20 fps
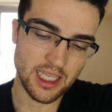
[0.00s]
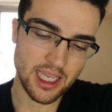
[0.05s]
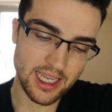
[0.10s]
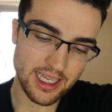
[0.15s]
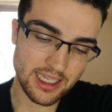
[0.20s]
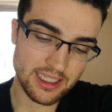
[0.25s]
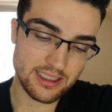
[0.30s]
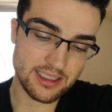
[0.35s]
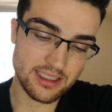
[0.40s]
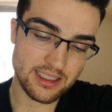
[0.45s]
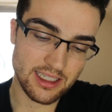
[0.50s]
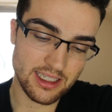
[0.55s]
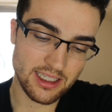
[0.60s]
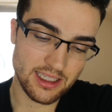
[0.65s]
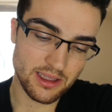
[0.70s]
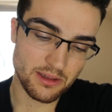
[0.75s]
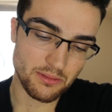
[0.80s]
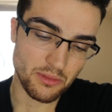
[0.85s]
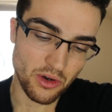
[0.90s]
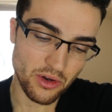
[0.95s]
eight
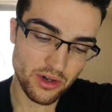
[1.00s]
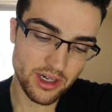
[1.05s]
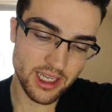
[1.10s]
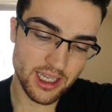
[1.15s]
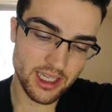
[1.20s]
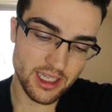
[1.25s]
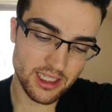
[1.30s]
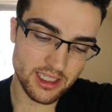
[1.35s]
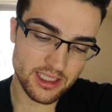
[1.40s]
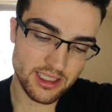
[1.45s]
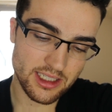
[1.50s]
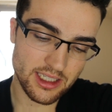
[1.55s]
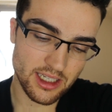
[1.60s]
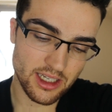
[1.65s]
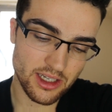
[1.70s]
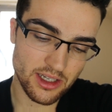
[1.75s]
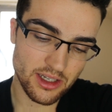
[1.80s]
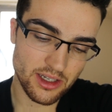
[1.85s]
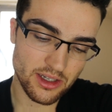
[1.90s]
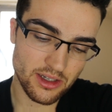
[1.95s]
in the morning,
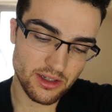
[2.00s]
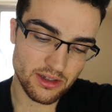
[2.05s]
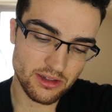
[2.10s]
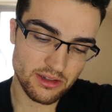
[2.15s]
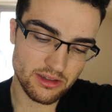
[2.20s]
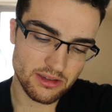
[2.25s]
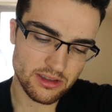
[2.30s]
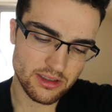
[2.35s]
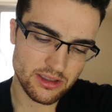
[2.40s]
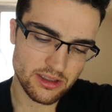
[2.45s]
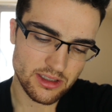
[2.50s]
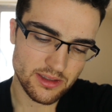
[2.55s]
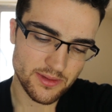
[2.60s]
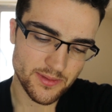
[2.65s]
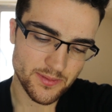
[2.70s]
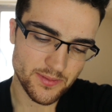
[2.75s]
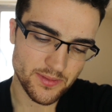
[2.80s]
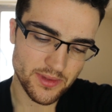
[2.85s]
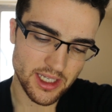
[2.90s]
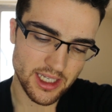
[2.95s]
so
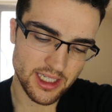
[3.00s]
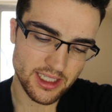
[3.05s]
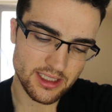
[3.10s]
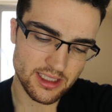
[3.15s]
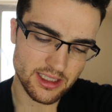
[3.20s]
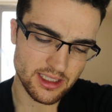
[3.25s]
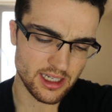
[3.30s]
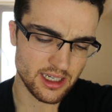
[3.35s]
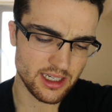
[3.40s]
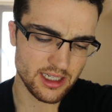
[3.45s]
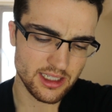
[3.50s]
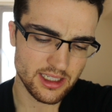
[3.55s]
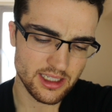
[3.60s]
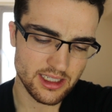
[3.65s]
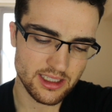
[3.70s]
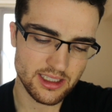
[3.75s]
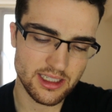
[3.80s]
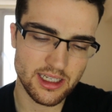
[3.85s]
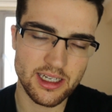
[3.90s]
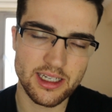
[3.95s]
eight, nine,
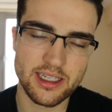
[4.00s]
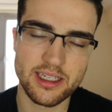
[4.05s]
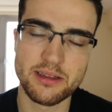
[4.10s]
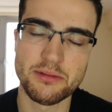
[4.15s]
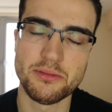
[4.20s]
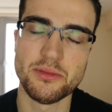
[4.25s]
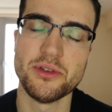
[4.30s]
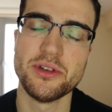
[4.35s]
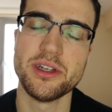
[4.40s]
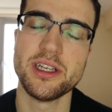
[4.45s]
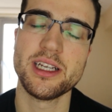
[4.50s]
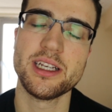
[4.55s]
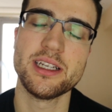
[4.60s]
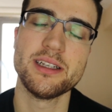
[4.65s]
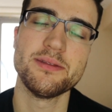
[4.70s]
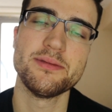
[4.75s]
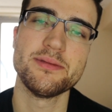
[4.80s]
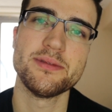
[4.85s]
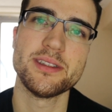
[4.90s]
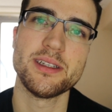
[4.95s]
nine in the morning.
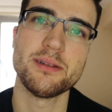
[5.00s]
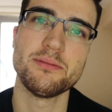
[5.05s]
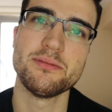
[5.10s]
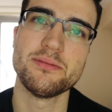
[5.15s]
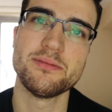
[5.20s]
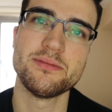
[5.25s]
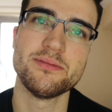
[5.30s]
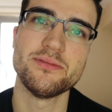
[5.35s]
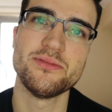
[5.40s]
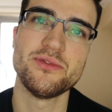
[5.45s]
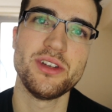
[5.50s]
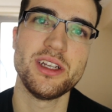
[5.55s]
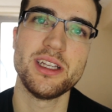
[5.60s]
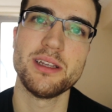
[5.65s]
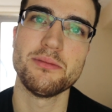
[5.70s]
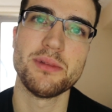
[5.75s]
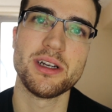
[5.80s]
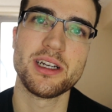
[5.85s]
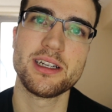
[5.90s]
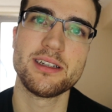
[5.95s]
I'm
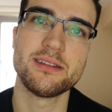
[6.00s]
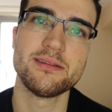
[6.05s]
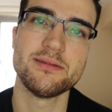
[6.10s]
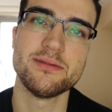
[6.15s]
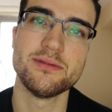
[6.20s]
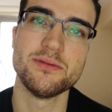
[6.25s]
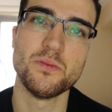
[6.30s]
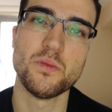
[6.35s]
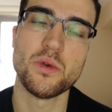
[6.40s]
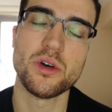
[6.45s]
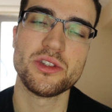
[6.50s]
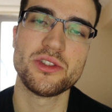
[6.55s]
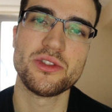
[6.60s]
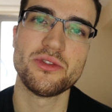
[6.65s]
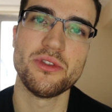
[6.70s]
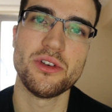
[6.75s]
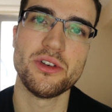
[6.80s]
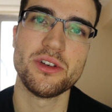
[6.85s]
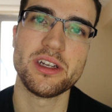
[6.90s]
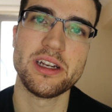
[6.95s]
reading my watch
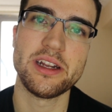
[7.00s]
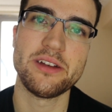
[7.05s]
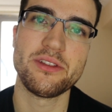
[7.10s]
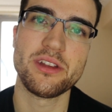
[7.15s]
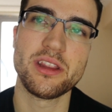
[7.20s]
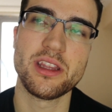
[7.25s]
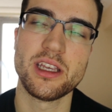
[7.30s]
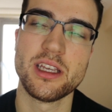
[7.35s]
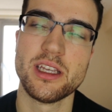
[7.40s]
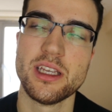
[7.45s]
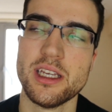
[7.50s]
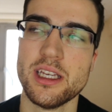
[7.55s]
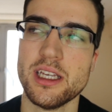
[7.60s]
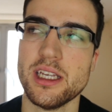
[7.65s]
wrong and everything.